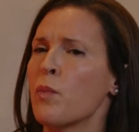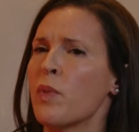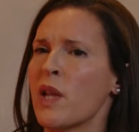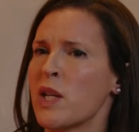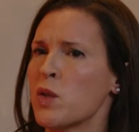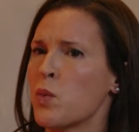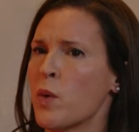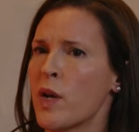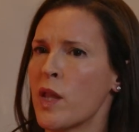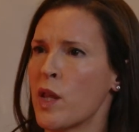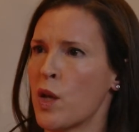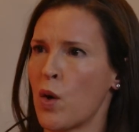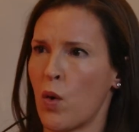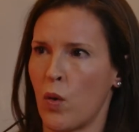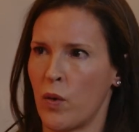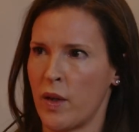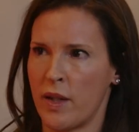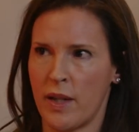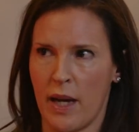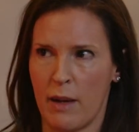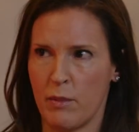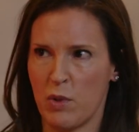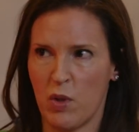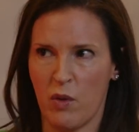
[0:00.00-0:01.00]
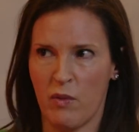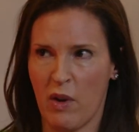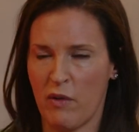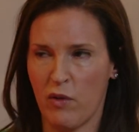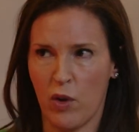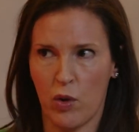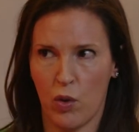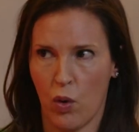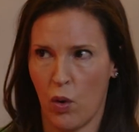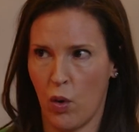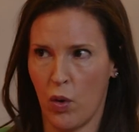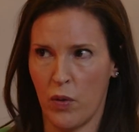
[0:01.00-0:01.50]
that's one of the only times you've
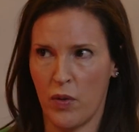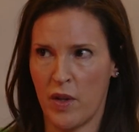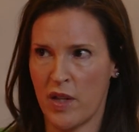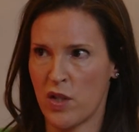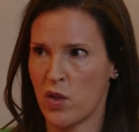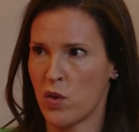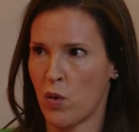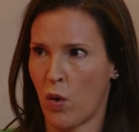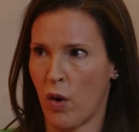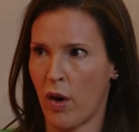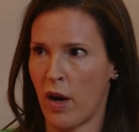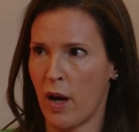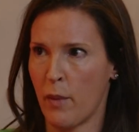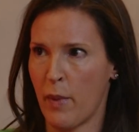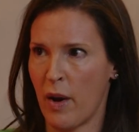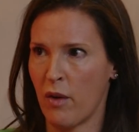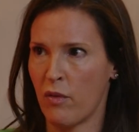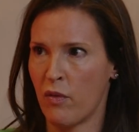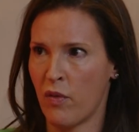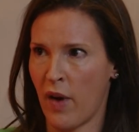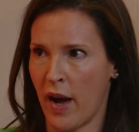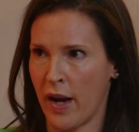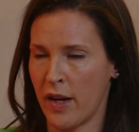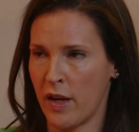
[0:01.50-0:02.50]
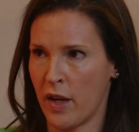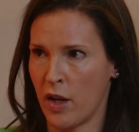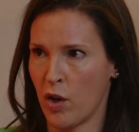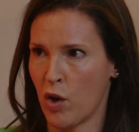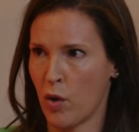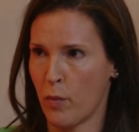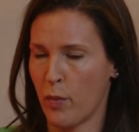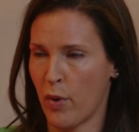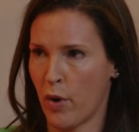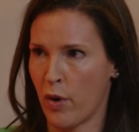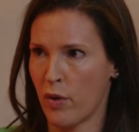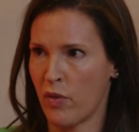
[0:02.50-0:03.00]
ever told this story about finding your
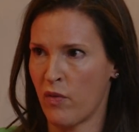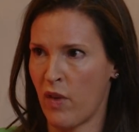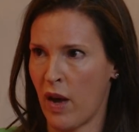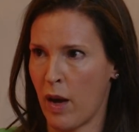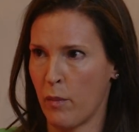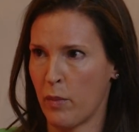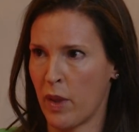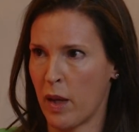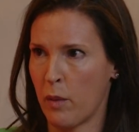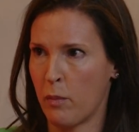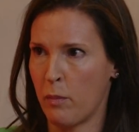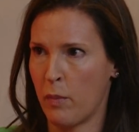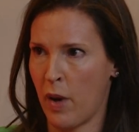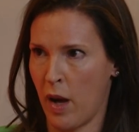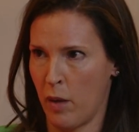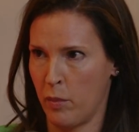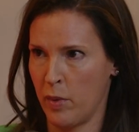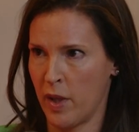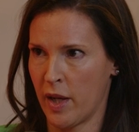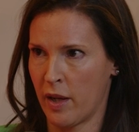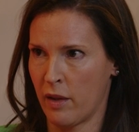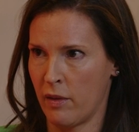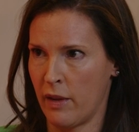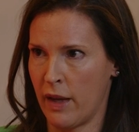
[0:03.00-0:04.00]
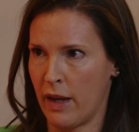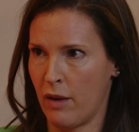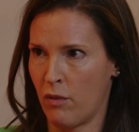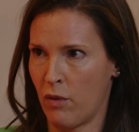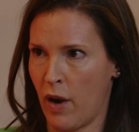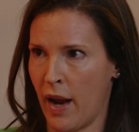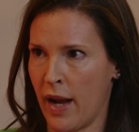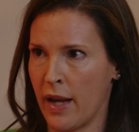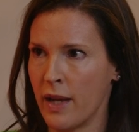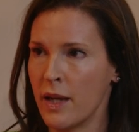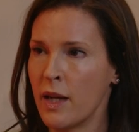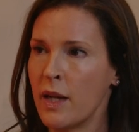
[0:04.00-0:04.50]
birth family publicly, right?